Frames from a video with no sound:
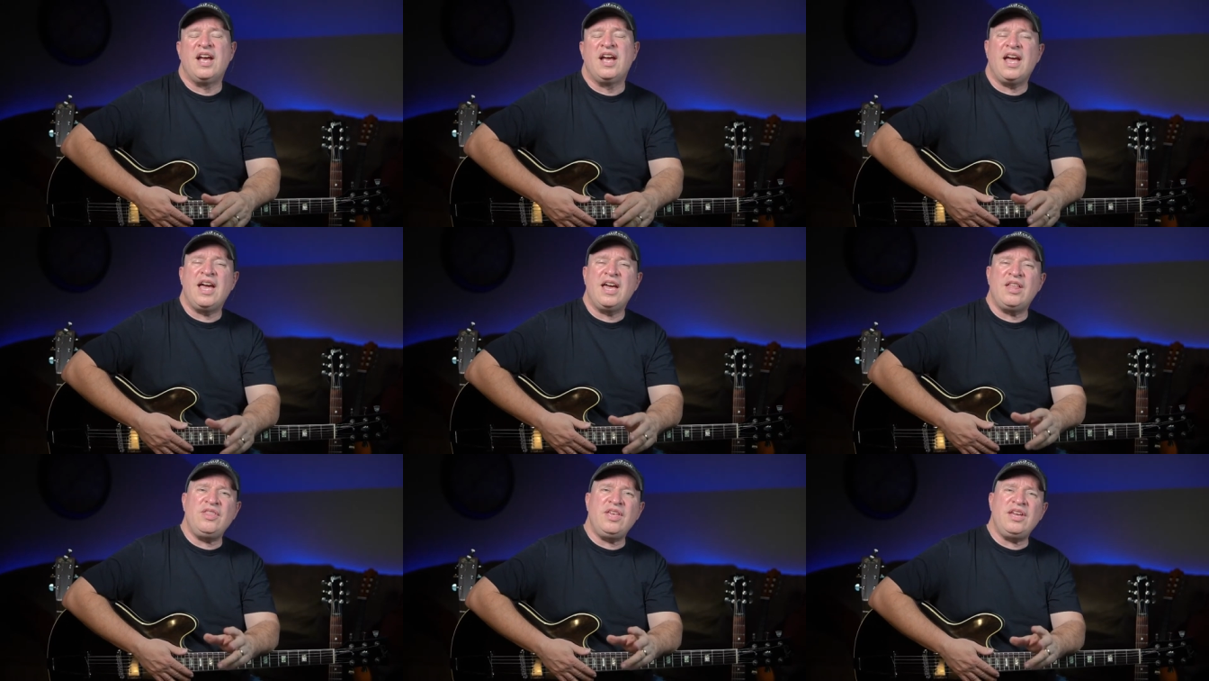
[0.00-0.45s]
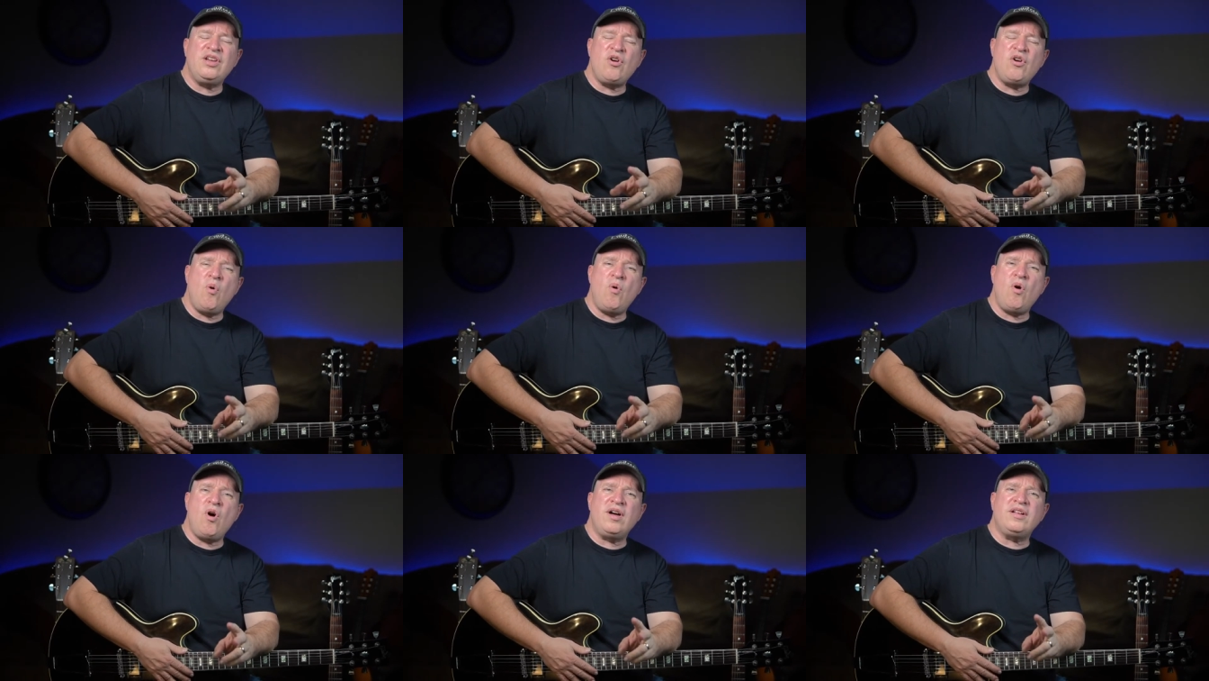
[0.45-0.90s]
And they
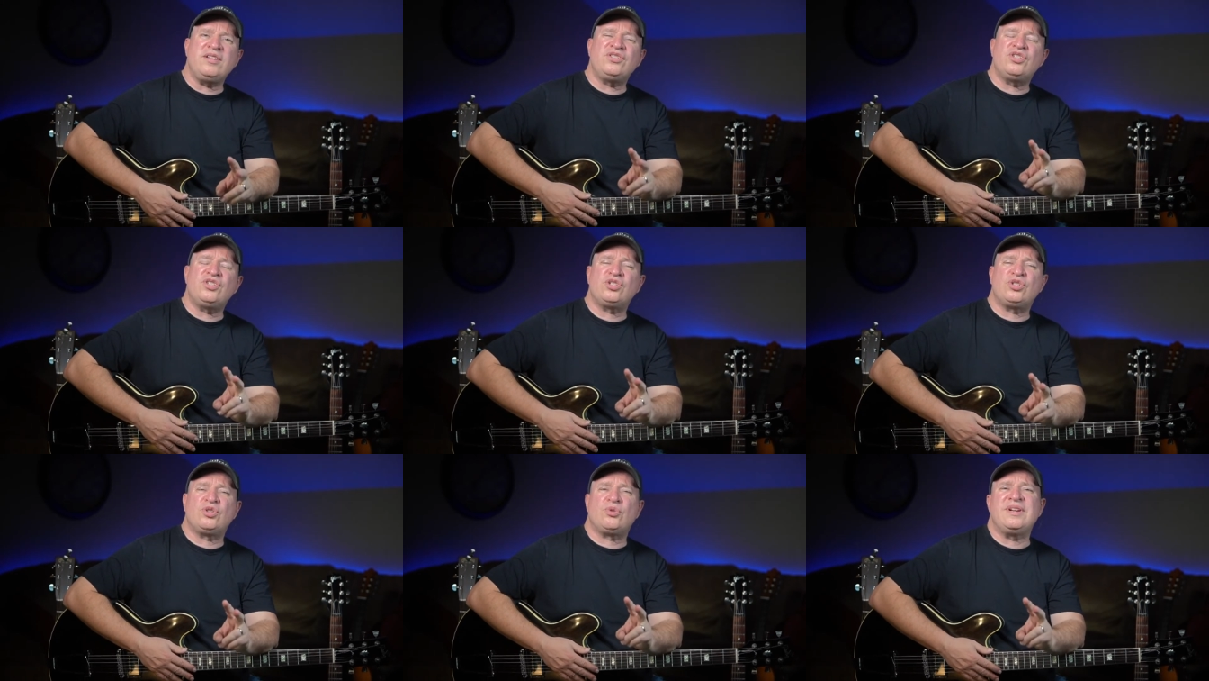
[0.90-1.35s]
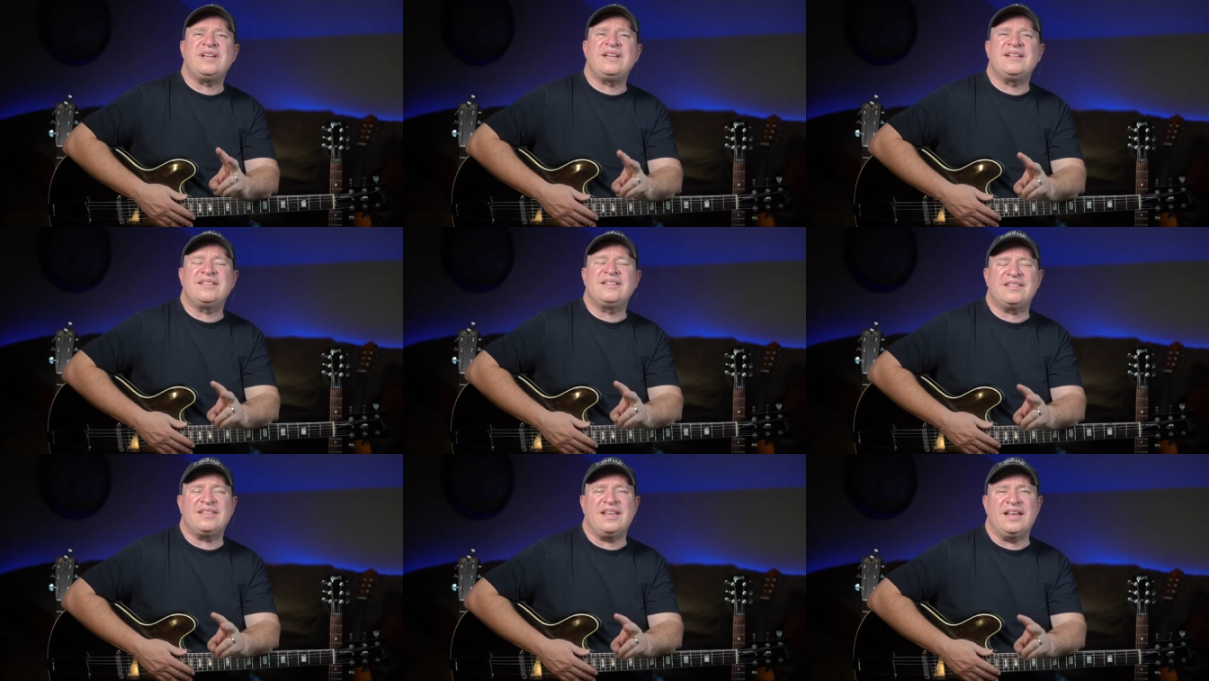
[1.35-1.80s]
go on string
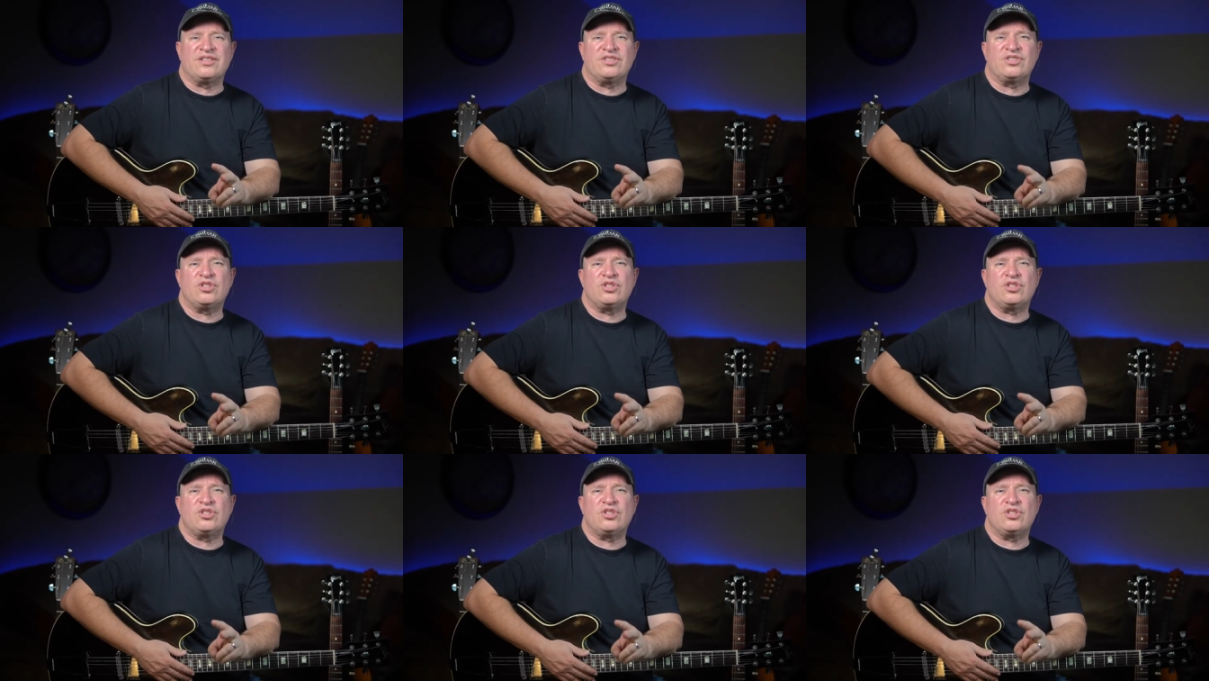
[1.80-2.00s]
sets.